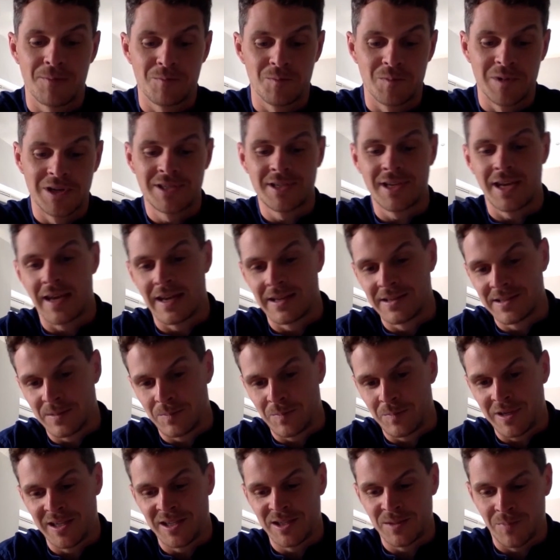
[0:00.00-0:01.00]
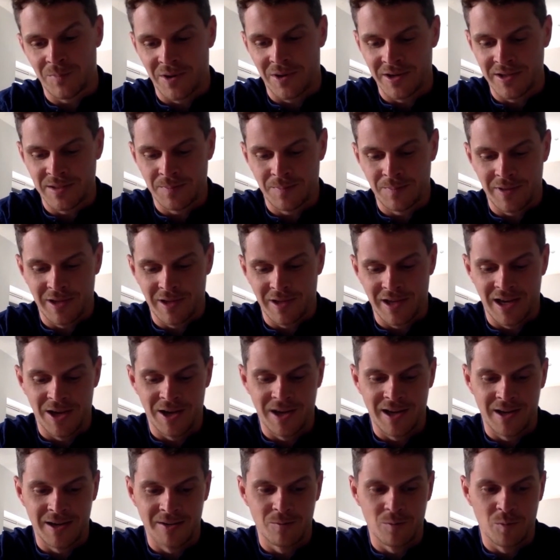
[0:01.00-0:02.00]
Returned to Peterborough to play
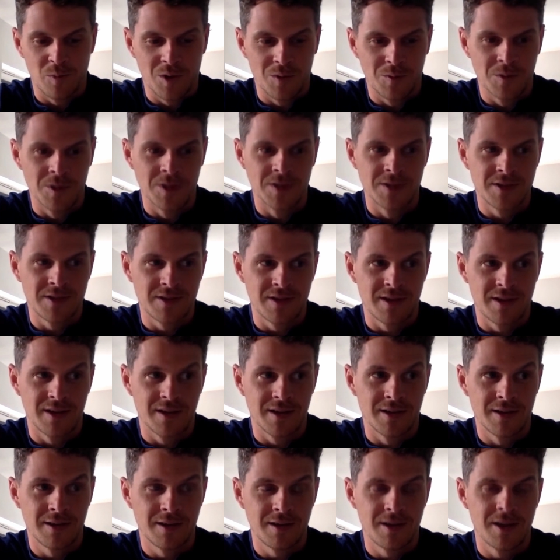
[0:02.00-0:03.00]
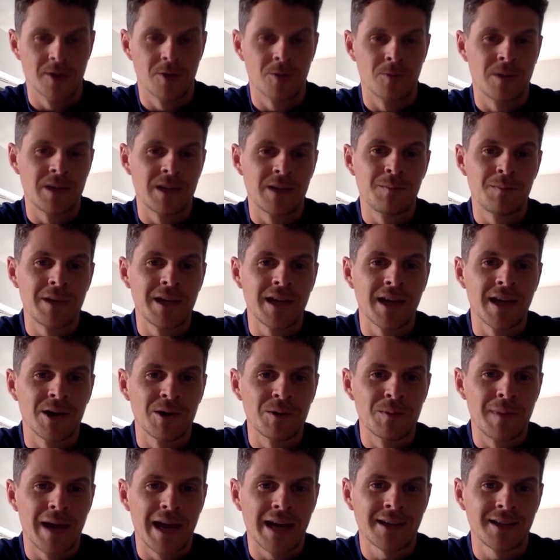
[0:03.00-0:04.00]
in what was the old
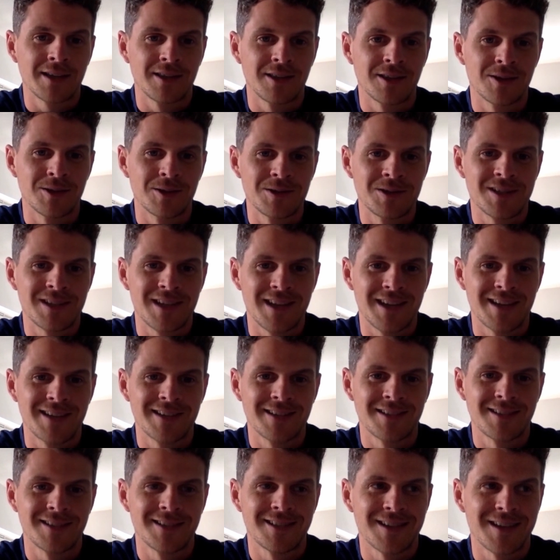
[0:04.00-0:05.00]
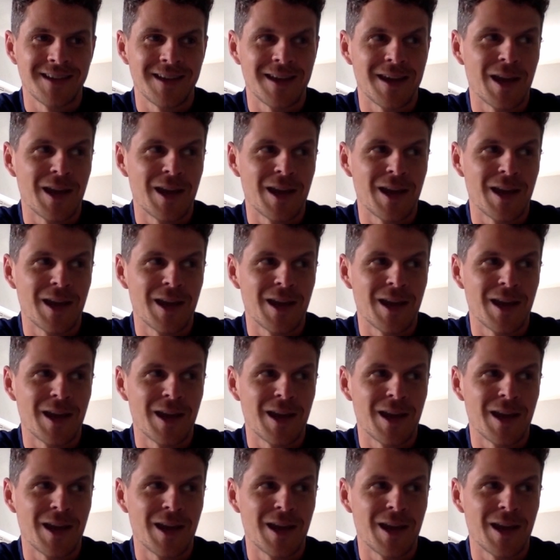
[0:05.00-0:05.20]
EPL back in those days.